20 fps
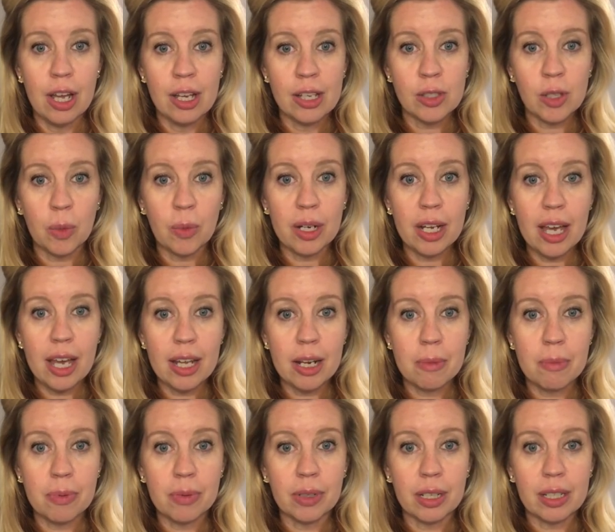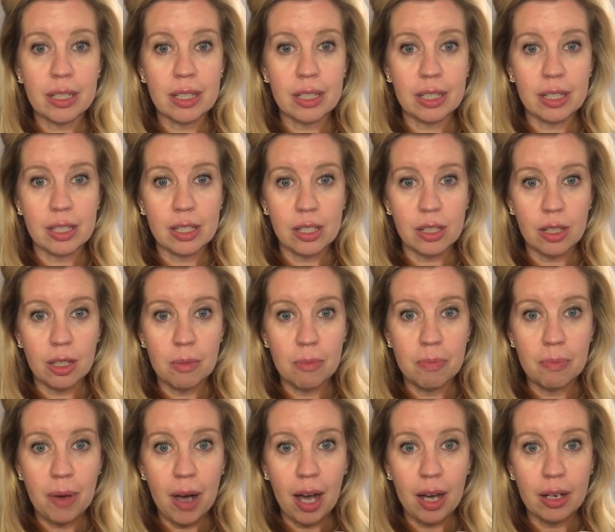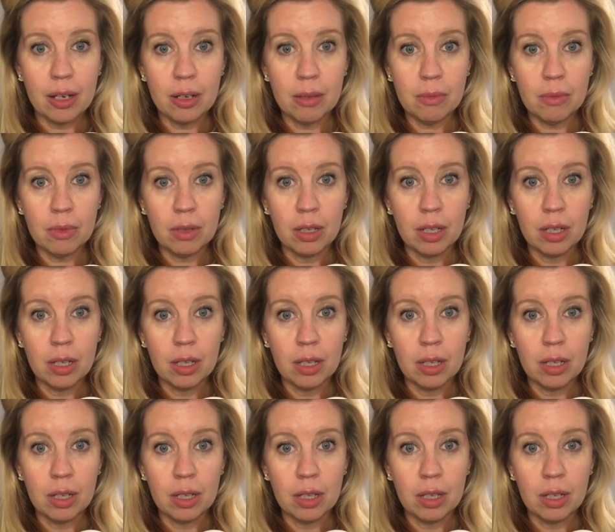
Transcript: So I went ahead and plugged it into the bottom.